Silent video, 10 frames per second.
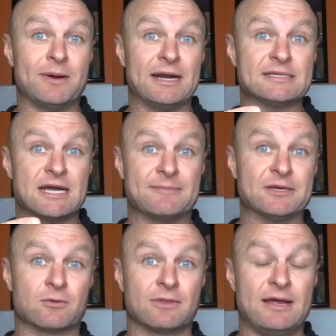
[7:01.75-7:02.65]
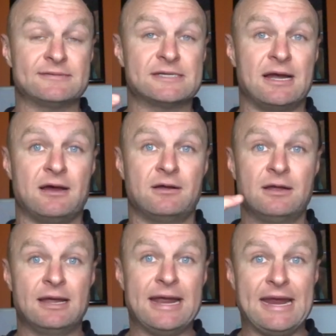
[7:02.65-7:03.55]
body type and your lifestyle,
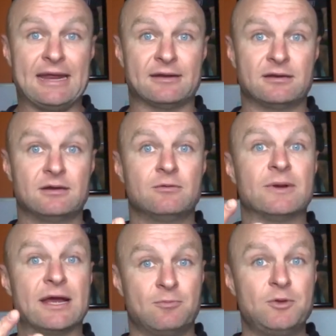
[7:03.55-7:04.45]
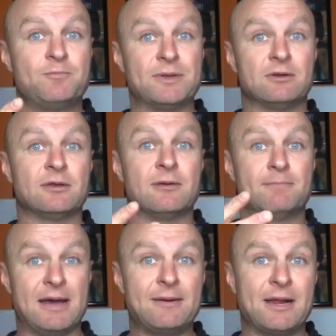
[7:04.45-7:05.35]
and we help you build
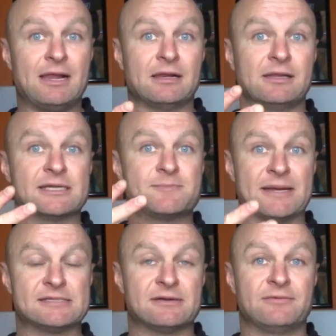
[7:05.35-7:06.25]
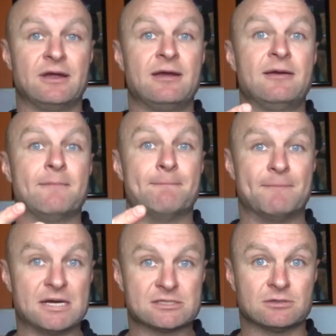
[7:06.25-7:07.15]
metabolically expensive
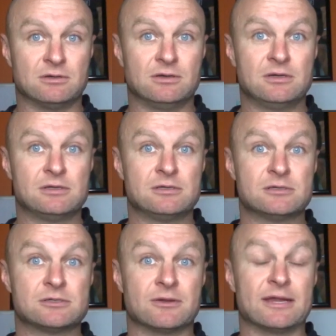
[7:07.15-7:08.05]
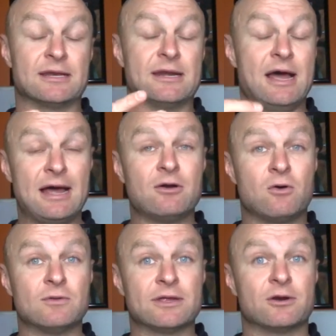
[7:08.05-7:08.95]
muscle so that not
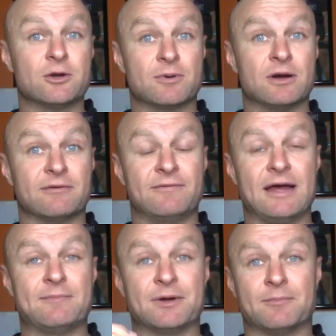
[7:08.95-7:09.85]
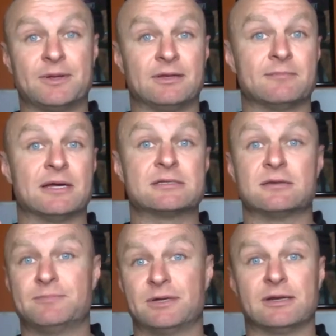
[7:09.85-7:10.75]
only are you burning fat, but you're building muscle
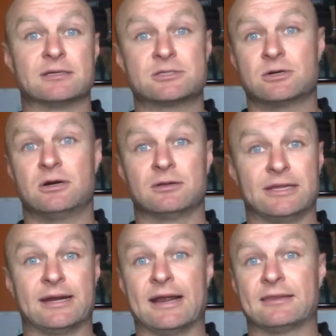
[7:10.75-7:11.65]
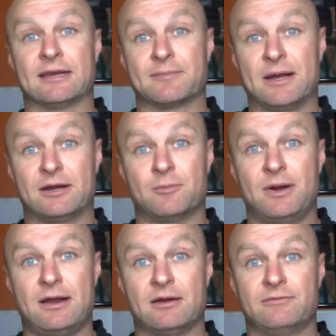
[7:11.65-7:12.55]
and building a strong, lean, and athletic body you're
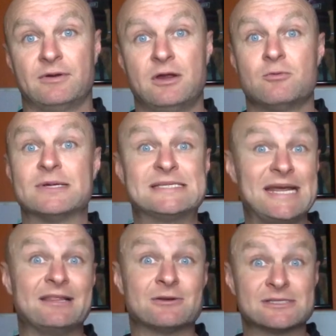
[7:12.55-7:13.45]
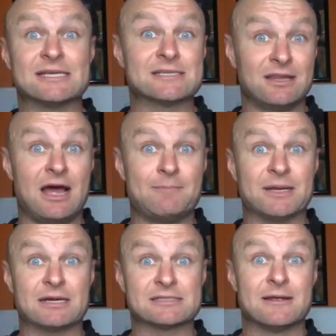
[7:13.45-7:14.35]
proud of. We say those things a lot
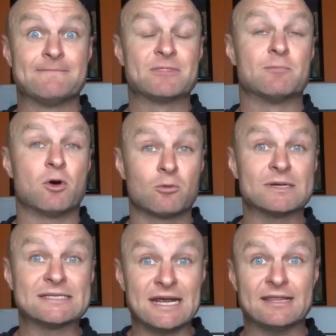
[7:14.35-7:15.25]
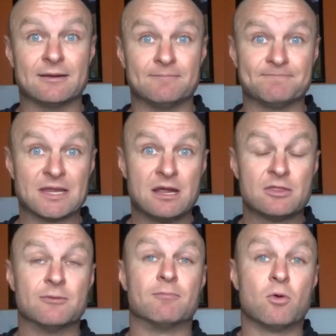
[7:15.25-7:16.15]
because the more we say them,
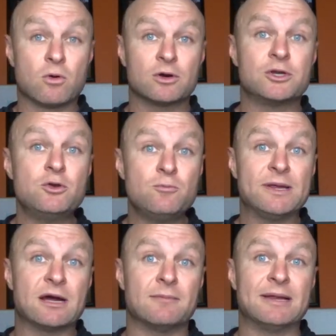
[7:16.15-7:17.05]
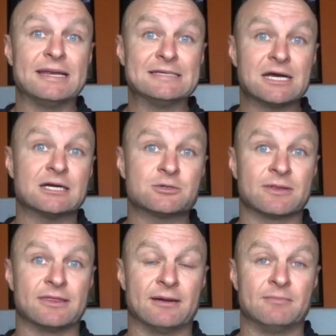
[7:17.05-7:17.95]
the more you become in touch
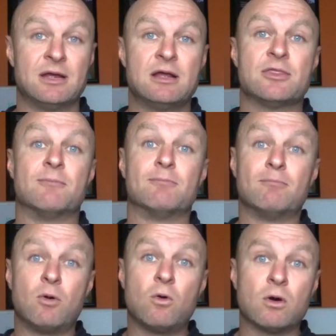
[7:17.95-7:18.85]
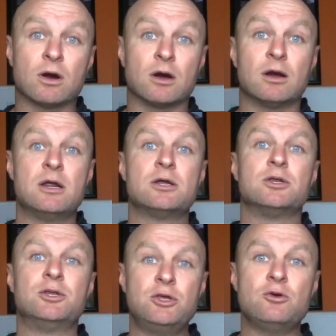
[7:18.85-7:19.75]
with them, the more
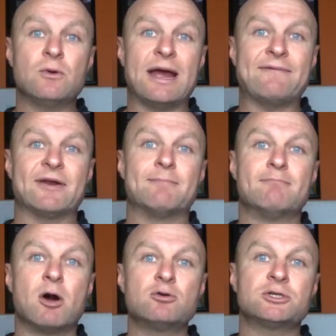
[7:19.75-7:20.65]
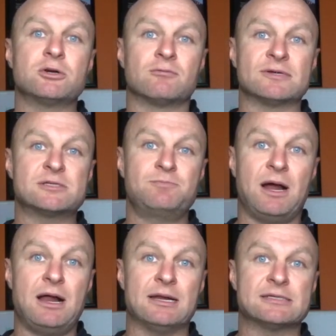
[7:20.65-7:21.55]
you have an emotional
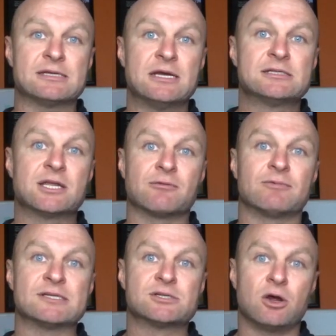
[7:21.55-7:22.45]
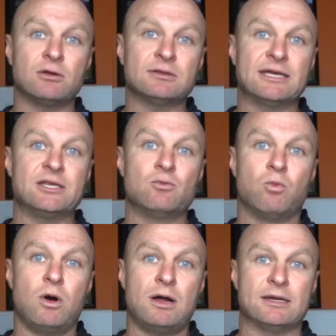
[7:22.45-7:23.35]
response to the result that you
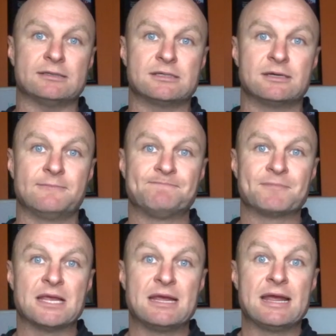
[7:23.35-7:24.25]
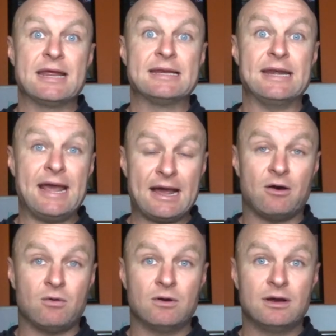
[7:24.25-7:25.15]
want.
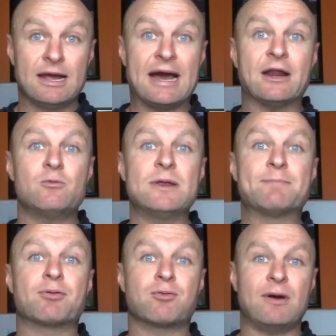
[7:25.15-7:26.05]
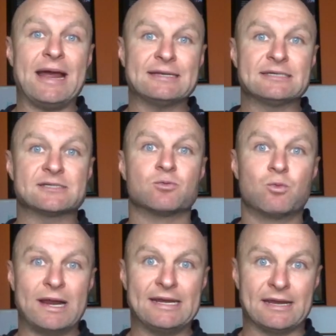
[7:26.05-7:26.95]
Now, how do we practice
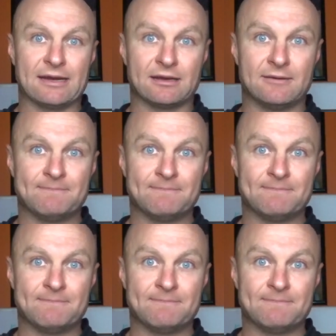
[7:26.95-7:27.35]
winning?